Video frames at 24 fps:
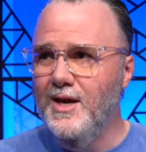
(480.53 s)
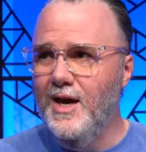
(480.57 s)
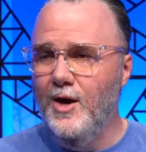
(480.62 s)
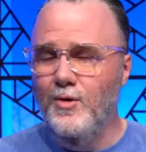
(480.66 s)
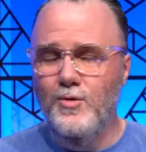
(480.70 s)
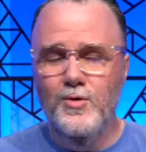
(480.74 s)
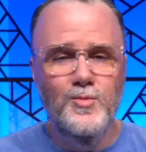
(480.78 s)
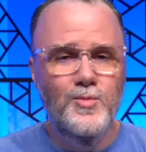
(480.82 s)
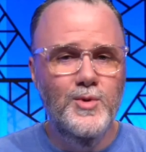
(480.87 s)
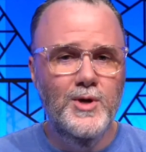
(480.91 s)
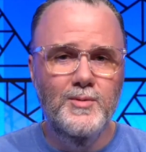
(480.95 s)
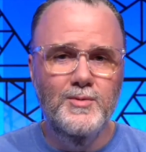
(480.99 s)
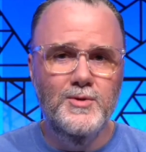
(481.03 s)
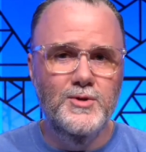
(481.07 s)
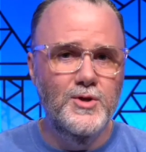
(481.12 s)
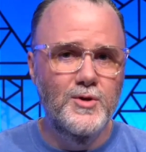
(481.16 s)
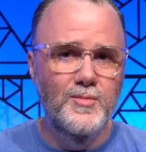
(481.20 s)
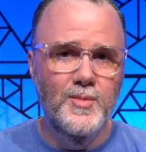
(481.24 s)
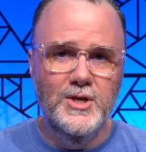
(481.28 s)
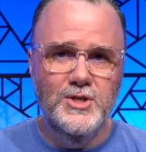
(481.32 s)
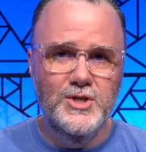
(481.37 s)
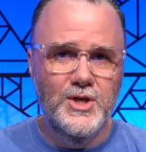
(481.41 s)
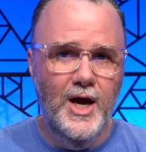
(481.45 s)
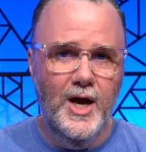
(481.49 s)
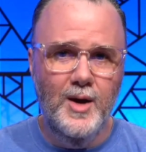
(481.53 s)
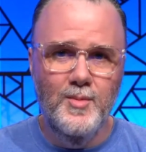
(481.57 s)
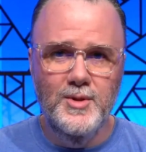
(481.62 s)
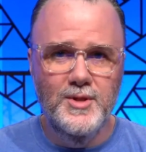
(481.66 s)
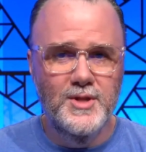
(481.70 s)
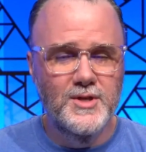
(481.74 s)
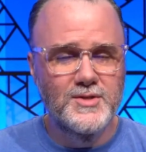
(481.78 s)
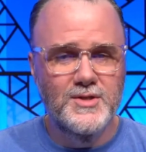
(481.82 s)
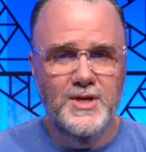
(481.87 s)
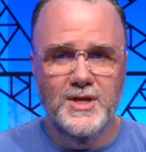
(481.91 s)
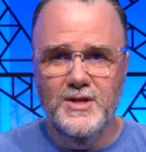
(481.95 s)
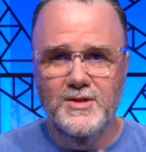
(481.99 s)
I wouldn't be able to do my job
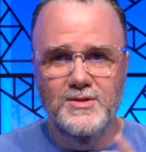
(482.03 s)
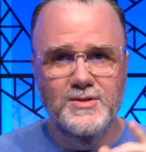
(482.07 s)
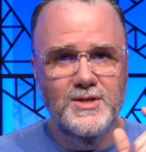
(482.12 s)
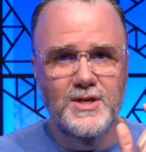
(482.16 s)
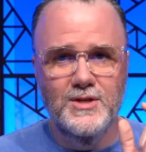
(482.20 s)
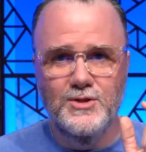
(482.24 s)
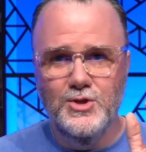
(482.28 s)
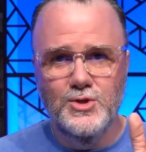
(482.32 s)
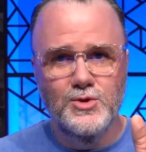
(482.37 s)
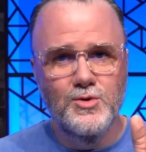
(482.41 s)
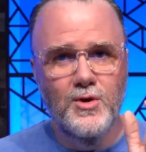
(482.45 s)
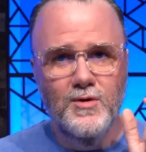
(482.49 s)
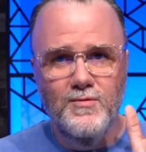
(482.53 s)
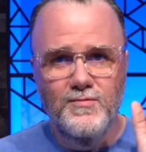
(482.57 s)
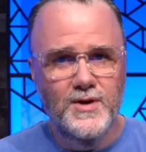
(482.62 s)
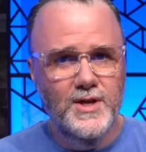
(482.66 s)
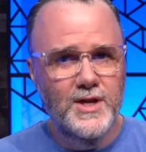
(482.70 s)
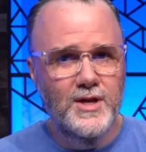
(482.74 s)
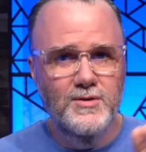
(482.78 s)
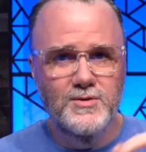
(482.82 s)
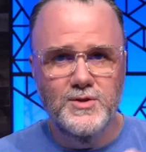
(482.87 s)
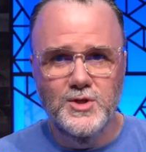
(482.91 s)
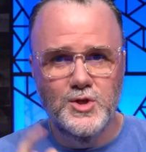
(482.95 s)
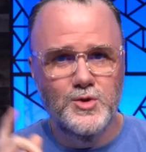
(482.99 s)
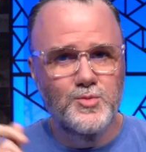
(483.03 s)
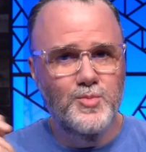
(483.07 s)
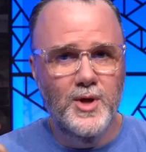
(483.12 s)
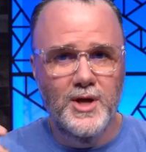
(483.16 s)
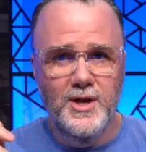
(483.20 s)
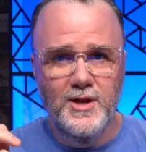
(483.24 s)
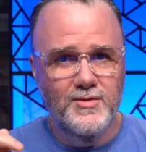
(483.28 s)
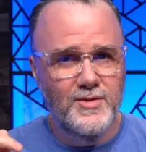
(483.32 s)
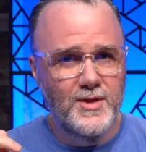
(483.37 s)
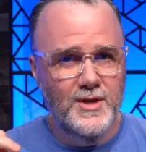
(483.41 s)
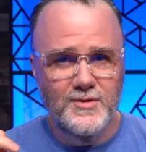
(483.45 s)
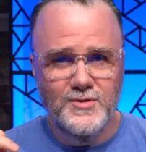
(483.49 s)
unless I could send short videos
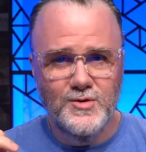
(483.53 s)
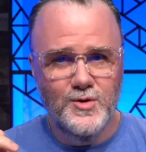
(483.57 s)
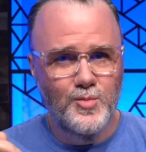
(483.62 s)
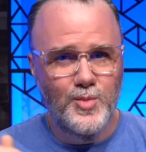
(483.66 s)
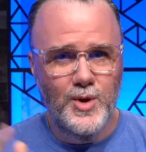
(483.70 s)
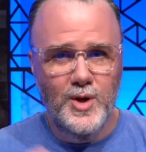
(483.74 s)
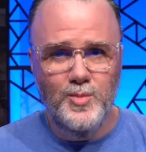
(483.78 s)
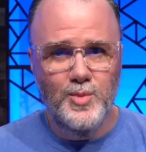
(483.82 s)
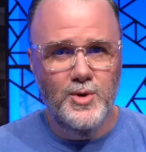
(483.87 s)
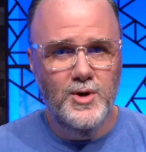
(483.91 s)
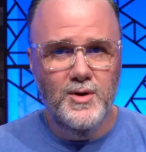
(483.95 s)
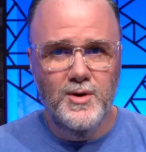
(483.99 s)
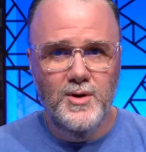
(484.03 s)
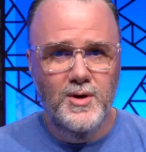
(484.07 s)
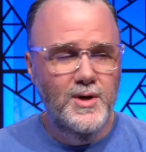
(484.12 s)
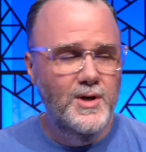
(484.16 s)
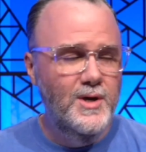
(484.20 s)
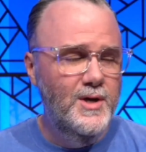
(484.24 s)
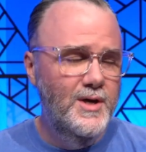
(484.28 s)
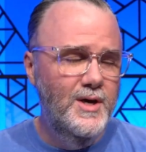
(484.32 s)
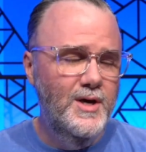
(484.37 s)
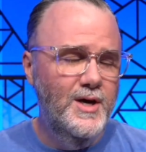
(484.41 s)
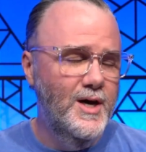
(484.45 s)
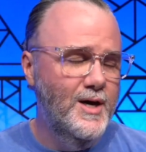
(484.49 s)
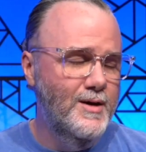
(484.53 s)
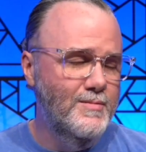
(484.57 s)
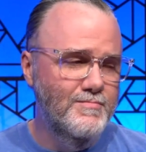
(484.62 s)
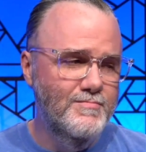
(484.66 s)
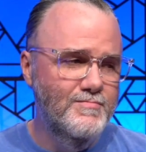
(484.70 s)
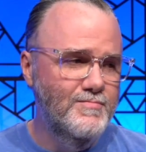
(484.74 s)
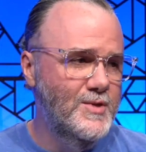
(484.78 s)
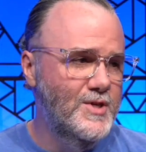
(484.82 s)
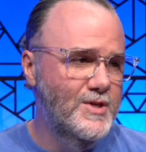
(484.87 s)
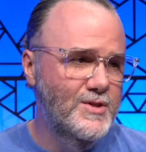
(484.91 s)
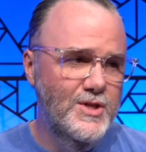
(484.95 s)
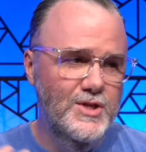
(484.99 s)
explaining things to people,
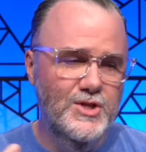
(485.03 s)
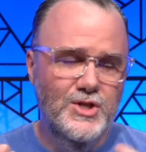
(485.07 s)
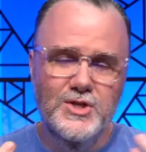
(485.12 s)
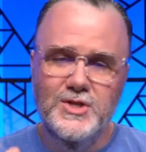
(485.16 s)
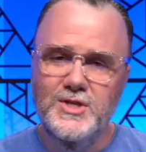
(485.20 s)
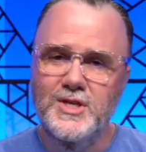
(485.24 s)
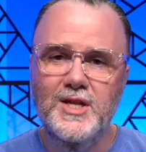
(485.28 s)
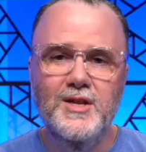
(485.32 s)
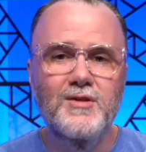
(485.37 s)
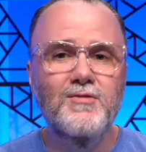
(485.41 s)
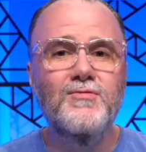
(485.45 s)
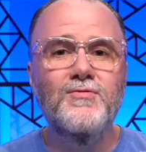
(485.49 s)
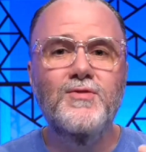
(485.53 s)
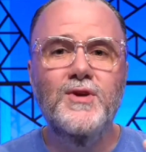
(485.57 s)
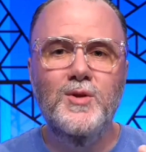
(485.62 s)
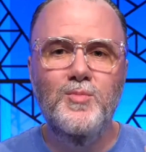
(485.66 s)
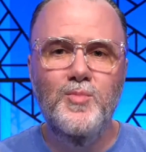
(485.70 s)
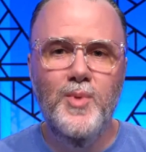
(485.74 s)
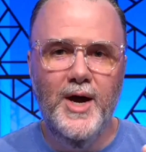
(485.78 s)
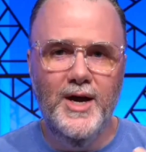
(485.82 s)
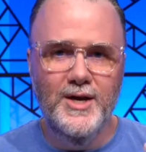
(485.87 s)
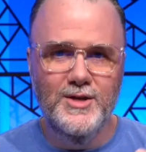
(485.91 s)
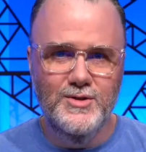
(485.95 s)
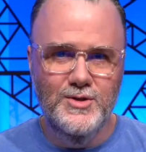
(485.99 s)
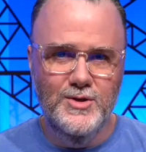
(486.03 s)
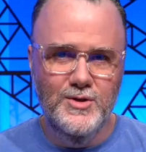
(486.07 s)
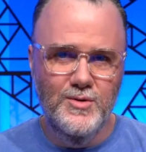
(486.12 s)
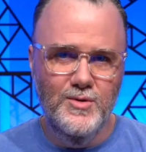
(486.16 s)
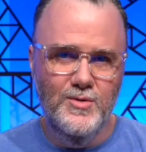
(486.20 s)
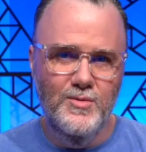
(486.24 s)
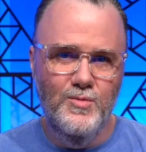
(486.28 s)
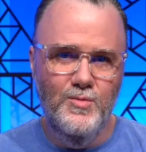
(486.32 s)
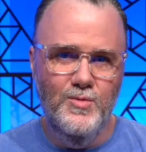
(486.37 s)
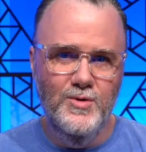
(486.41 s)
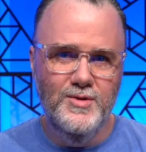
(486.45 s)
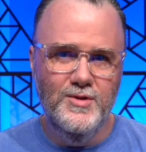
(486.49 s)
and just getting feedback too
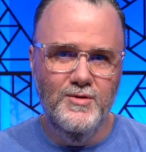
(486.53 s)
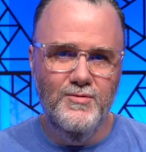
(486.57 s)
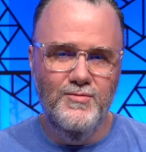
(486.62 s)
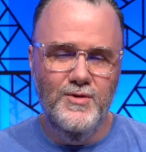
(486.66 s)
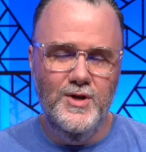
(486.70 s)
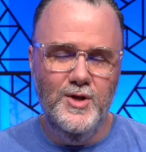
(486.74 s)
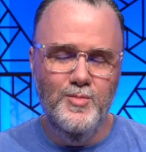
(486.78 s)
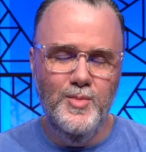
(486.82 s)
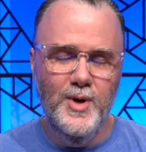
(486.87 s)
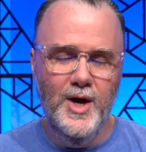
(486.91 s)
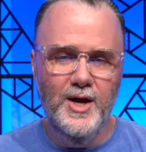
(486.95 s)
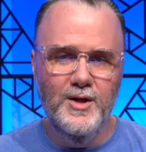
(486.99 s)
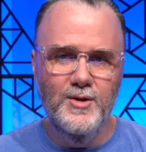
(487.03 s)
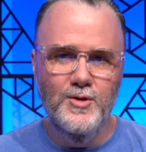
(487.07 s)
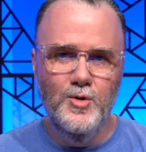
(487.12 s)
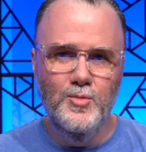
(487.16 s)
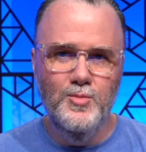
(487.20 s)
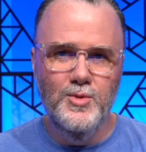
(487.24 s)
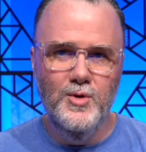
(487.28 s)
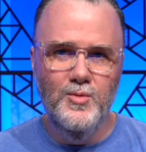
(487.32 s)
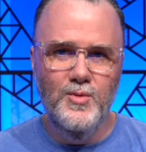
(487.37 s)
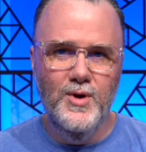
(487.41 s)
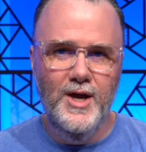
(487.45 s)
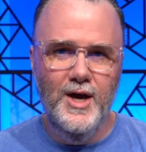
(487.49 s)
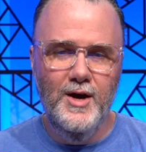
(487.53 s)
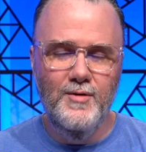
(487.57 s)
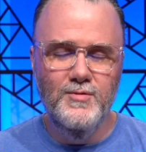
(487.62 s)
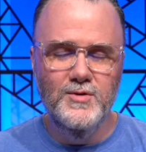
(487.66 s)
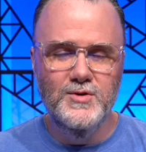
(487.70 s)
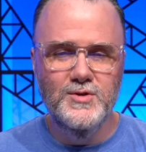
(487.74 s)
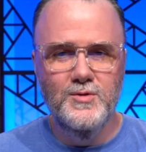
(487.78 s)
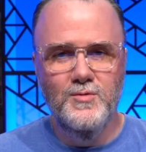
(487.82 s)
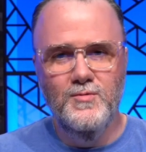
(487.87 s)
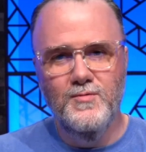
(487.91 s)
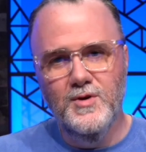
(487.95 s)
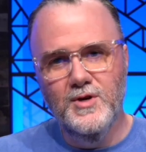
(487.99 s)
with the feedback loop that we have with
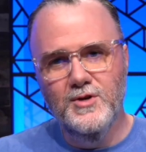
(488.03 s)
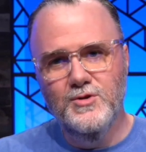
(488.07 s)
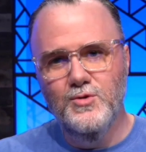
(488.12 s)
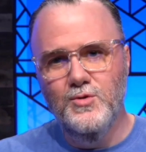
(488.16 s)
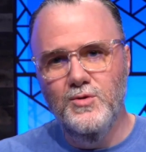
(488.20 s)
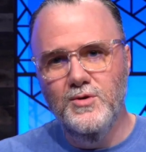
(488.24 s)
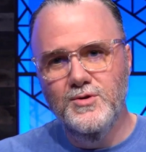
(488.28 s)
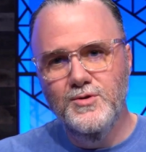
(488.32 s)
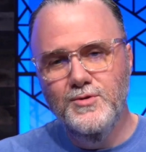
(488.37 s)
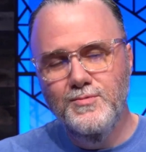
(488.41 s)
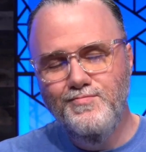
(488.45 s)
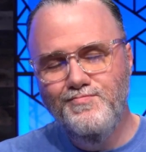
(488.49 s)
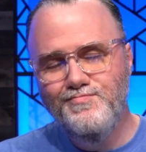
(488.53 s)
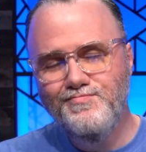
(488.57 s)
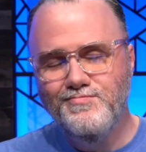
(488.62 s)
some of our tools.